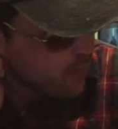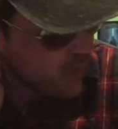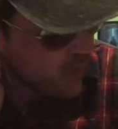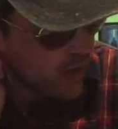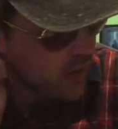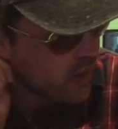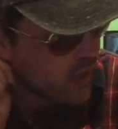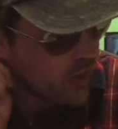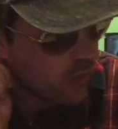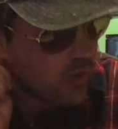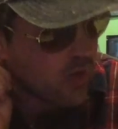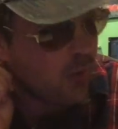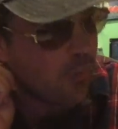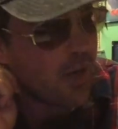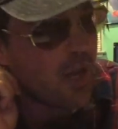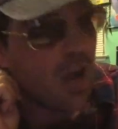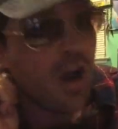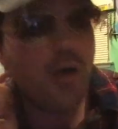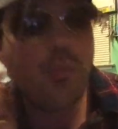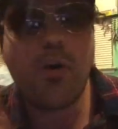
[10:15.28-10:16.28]
Bryan, okay, but,
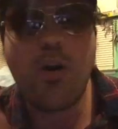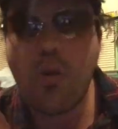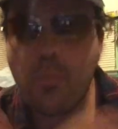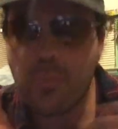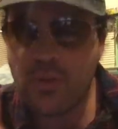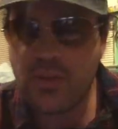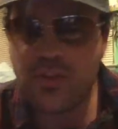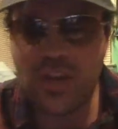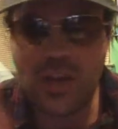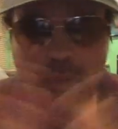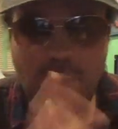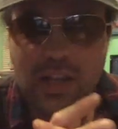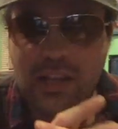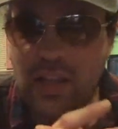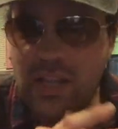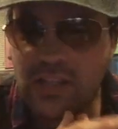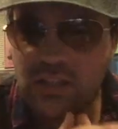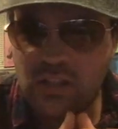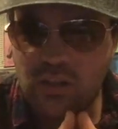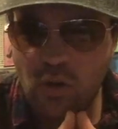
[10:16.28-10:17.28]
but how it opens up, I
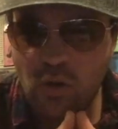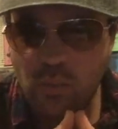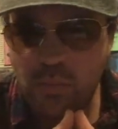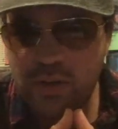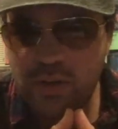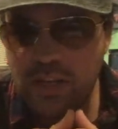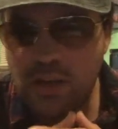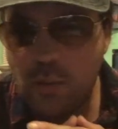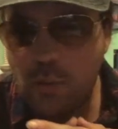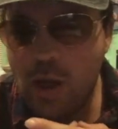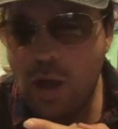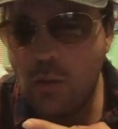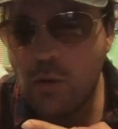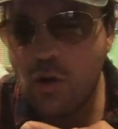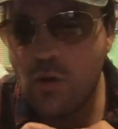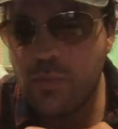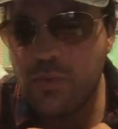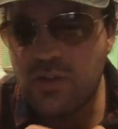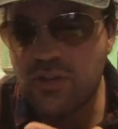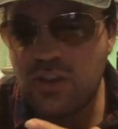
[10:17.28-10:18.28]
like the opening, how it
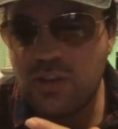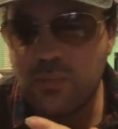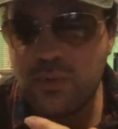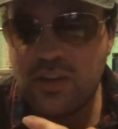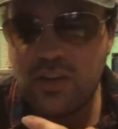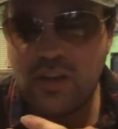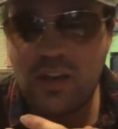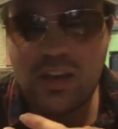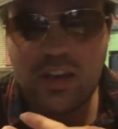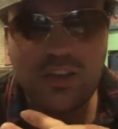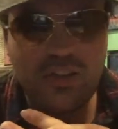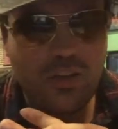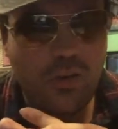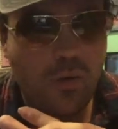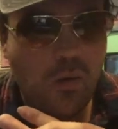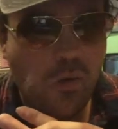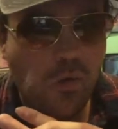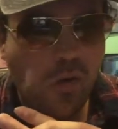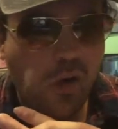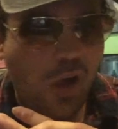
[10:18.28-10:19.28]
opens up because
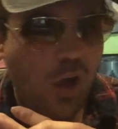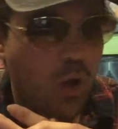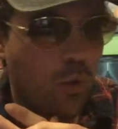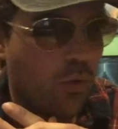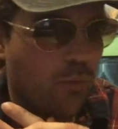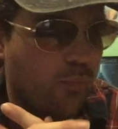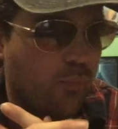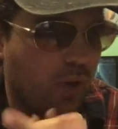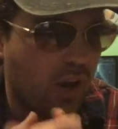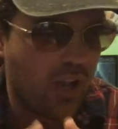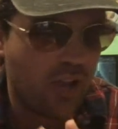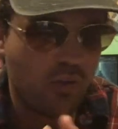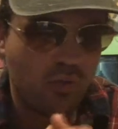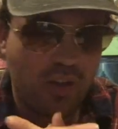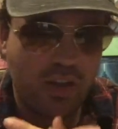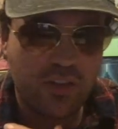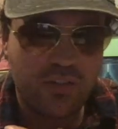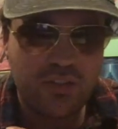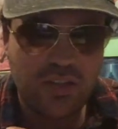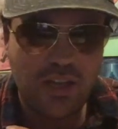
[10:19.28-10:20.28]
uh, with Bryan
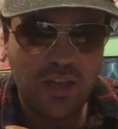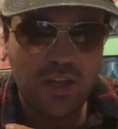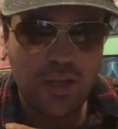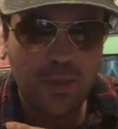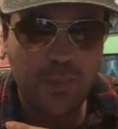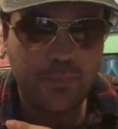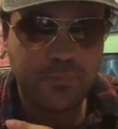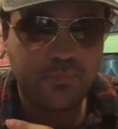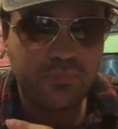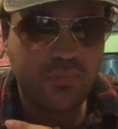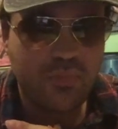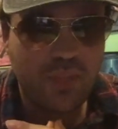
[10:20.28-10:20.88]
Cranston,